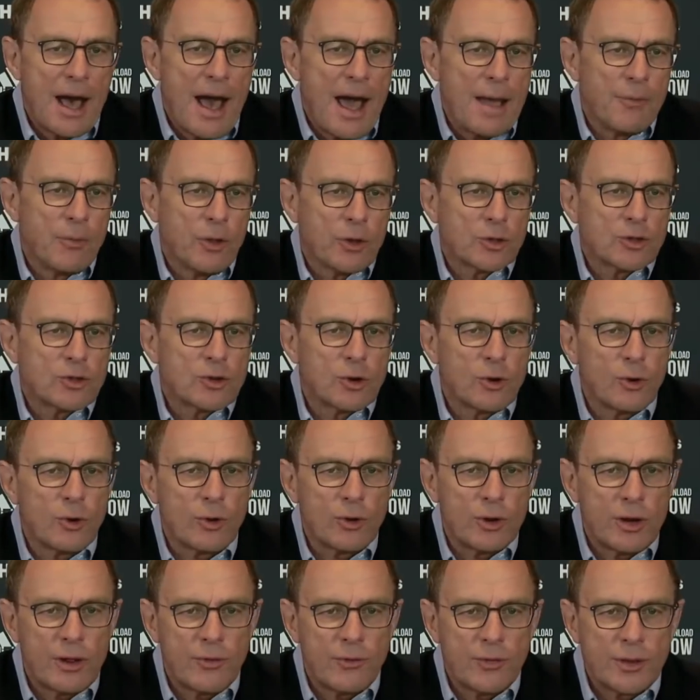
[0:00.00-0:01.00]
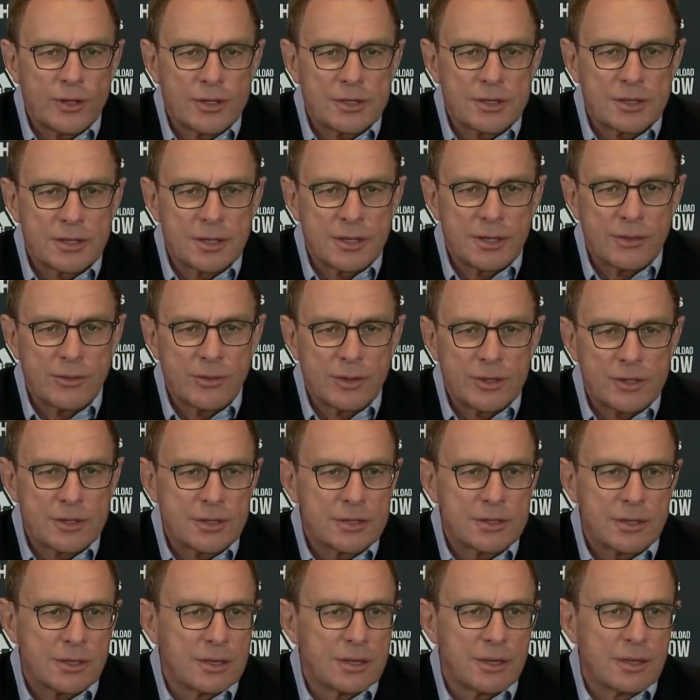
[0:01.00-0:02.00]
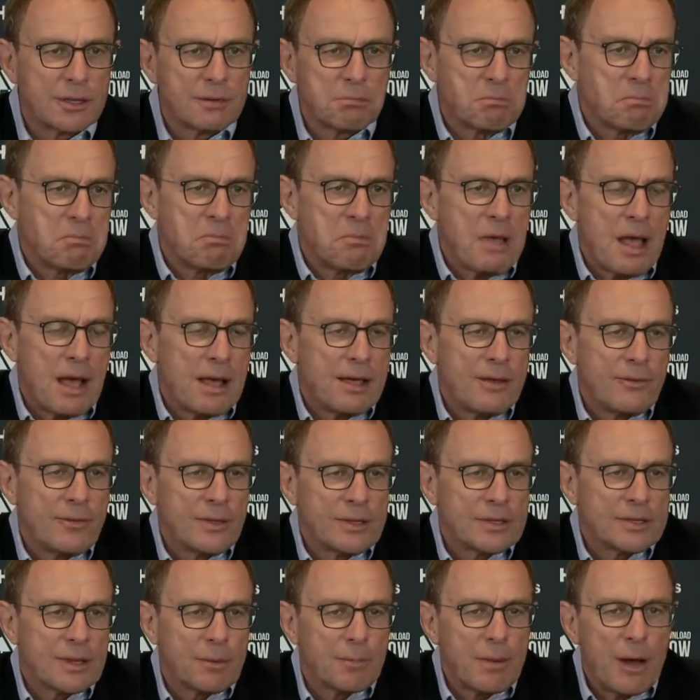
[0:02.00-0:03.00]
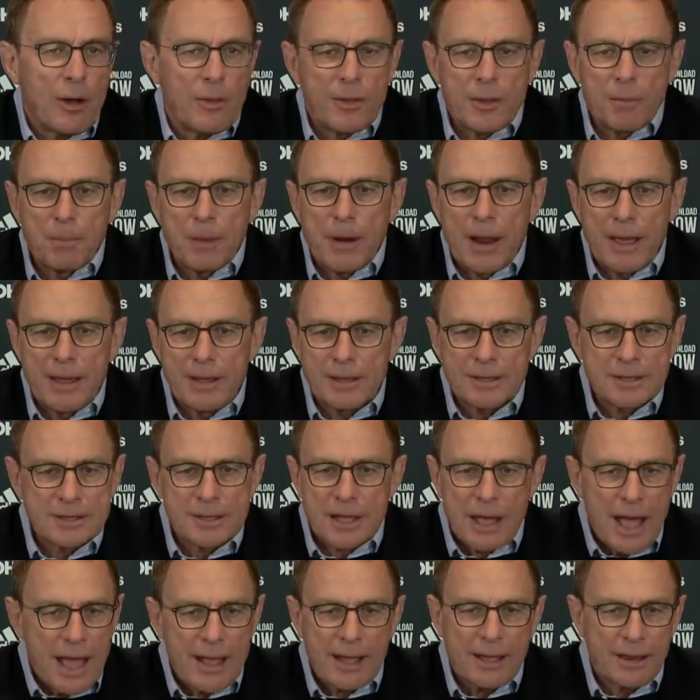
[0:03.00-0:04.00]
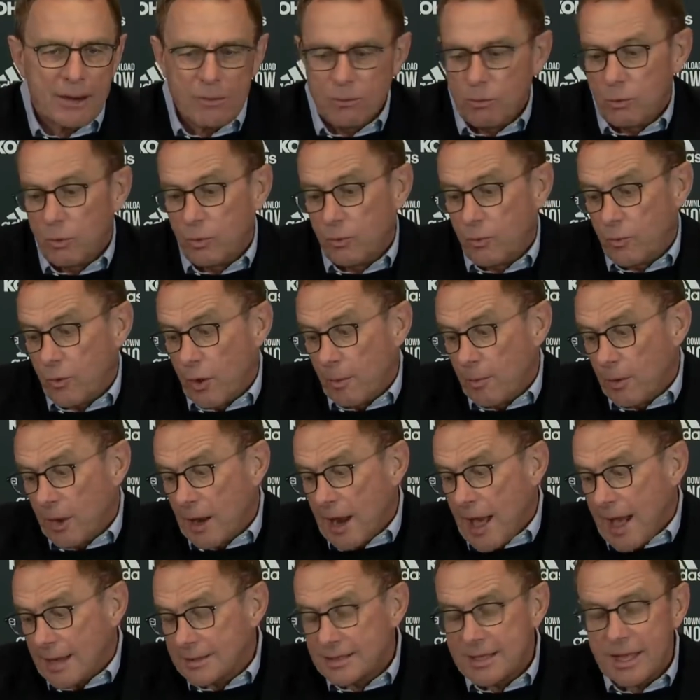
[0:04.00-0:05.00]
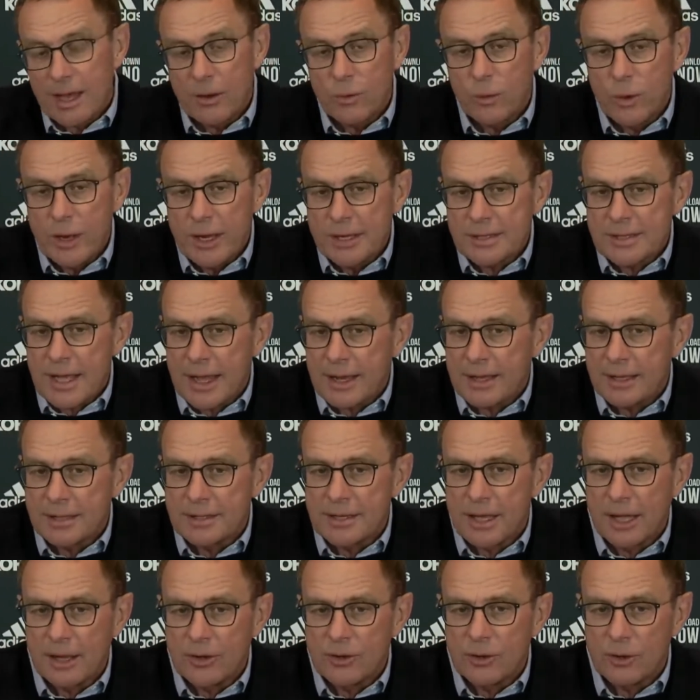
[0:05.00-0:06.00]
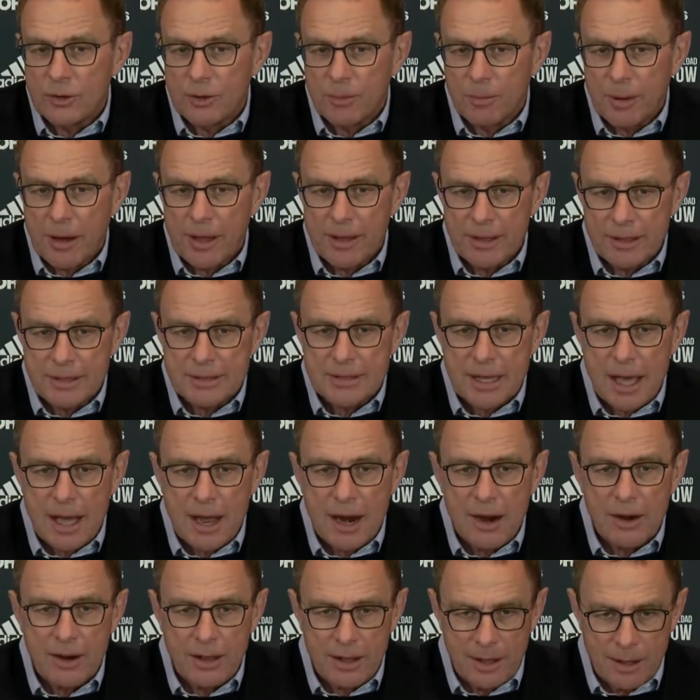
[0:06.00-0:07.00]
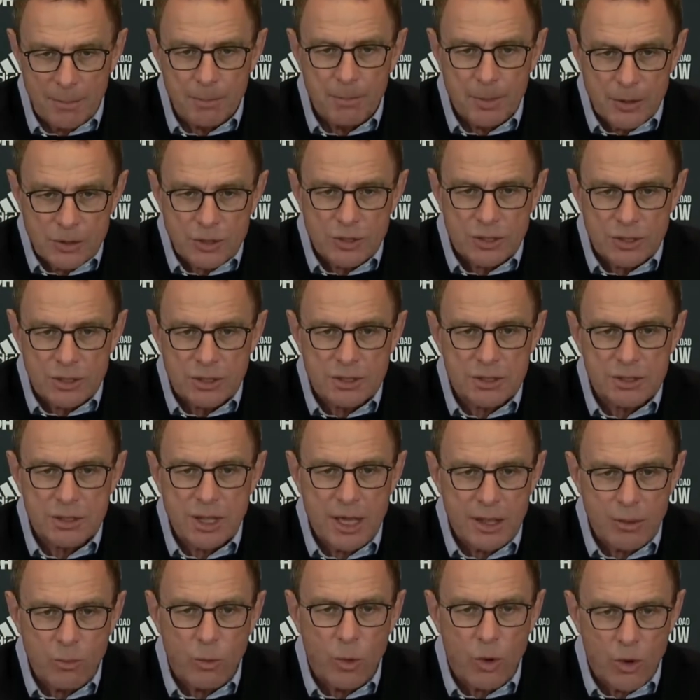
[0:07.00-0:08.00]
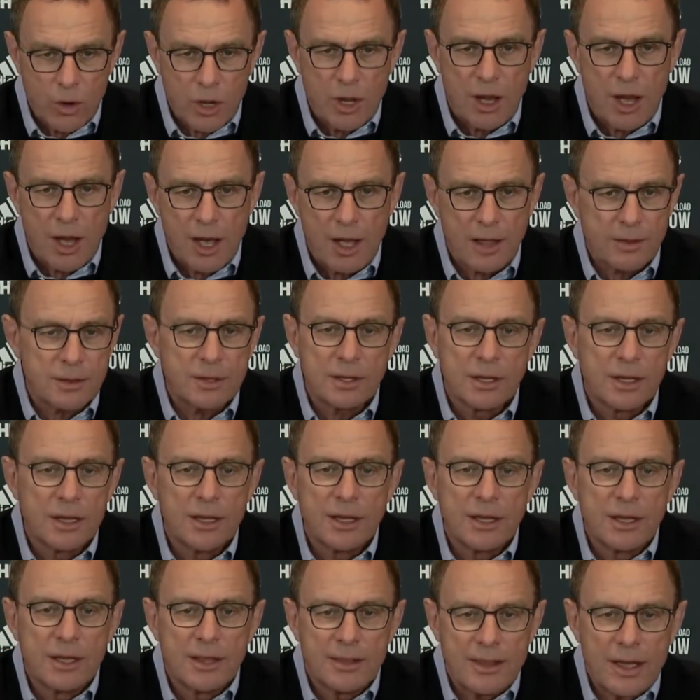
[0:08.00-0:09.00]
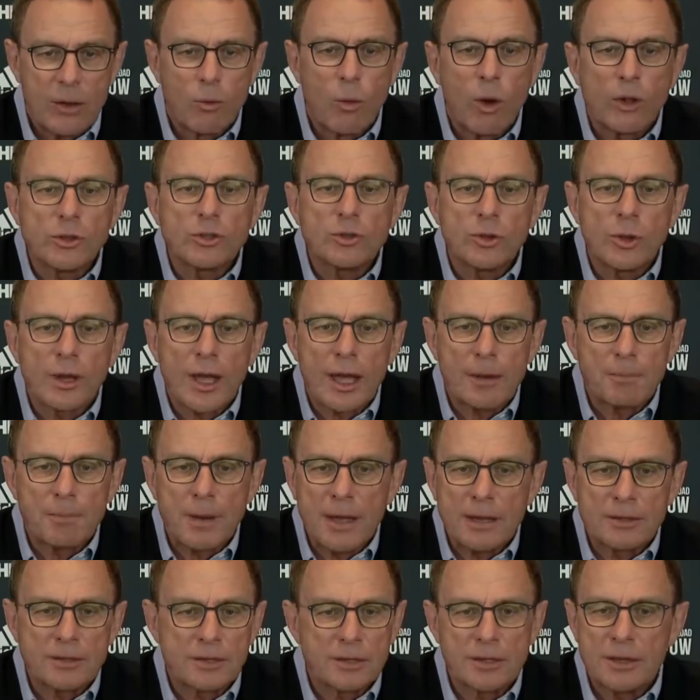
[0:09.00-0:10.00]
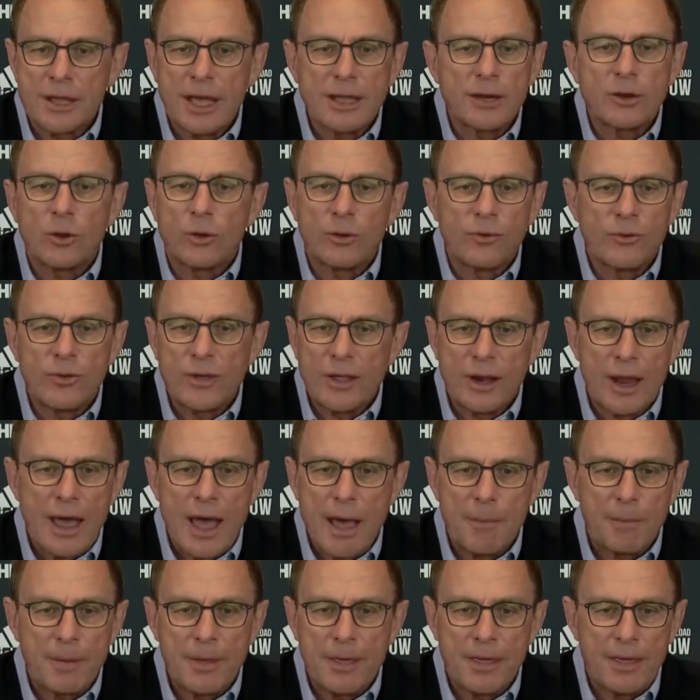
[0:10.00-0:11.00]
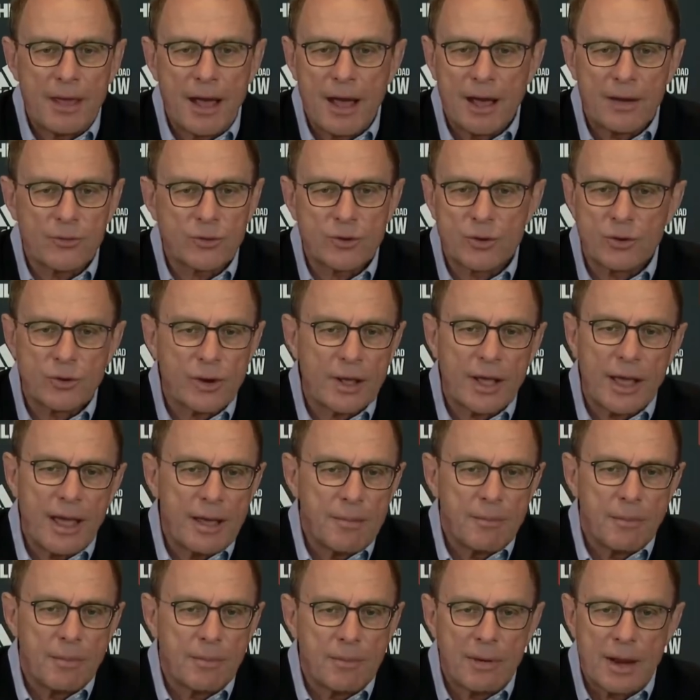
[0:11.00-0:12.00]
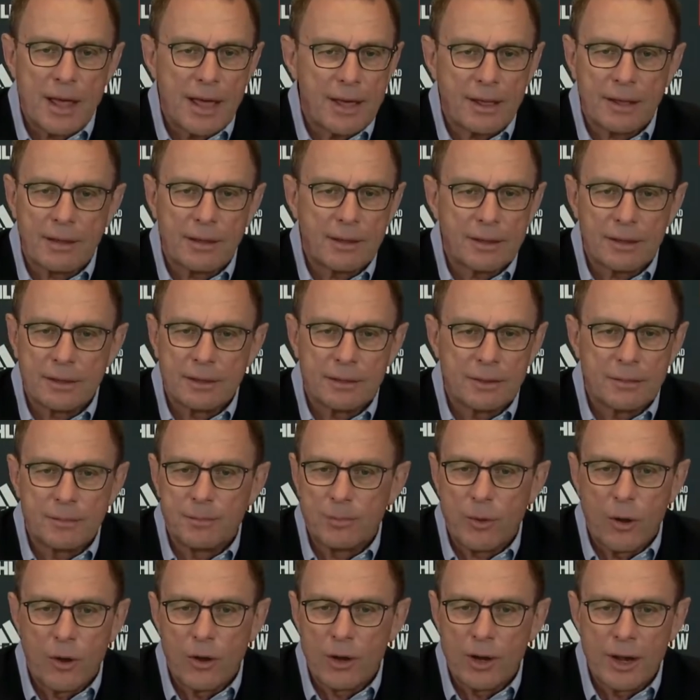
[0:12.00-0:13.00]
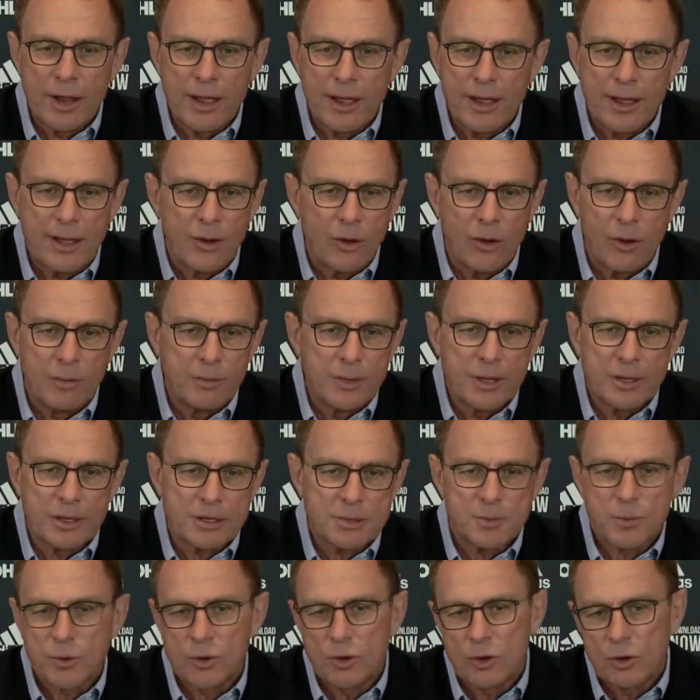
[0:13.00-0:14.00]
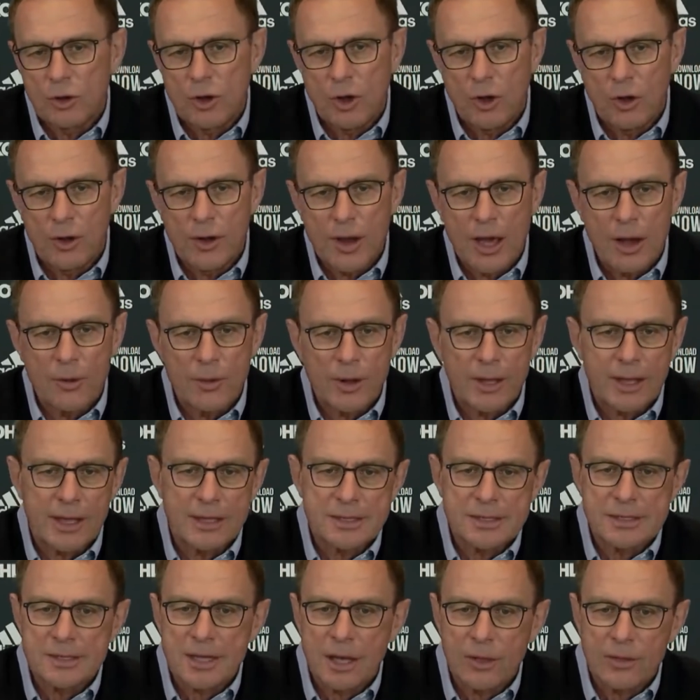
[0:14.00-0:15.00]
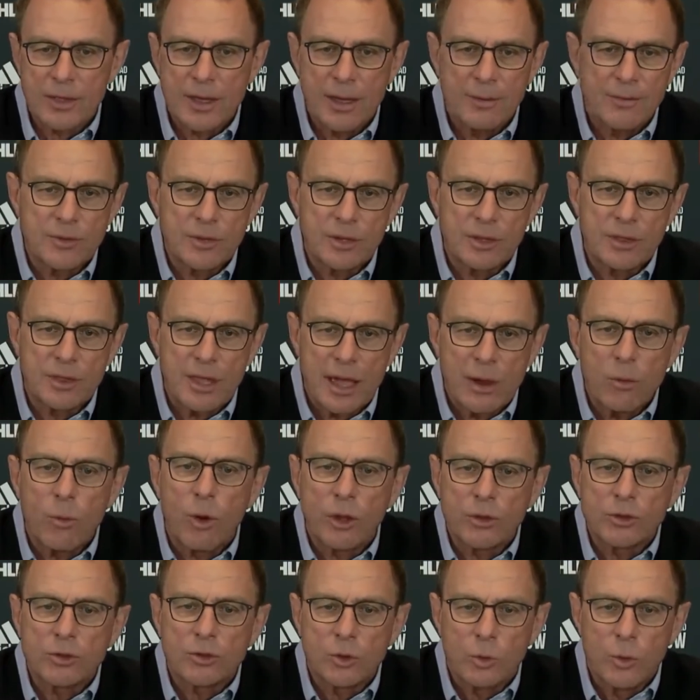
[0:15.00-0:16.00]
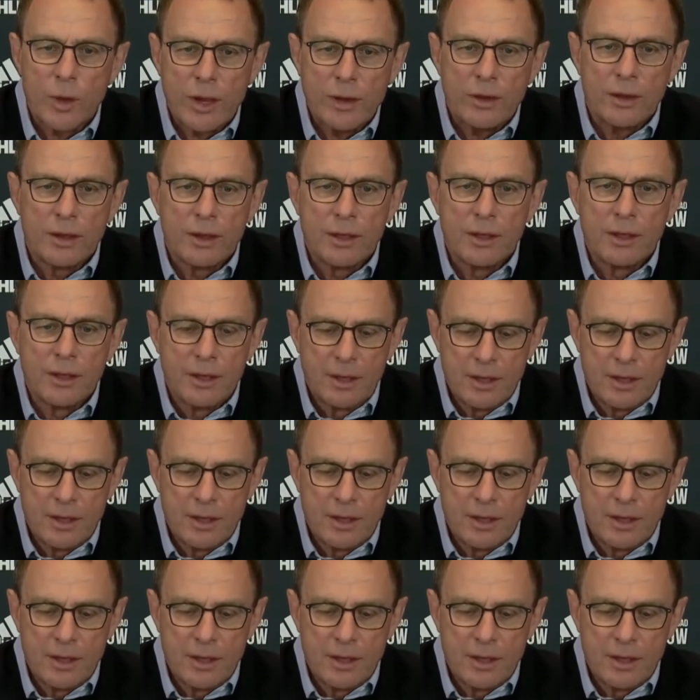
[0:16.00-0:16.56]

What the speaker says: I'm not sure if it's about the players. I can, from the last 10 weeks, I can tell you the players are ambitious. They work hard. They want to get better. They don't feel happy after a game like Burnley or Middlesbrough or now against Southampton. They want to win.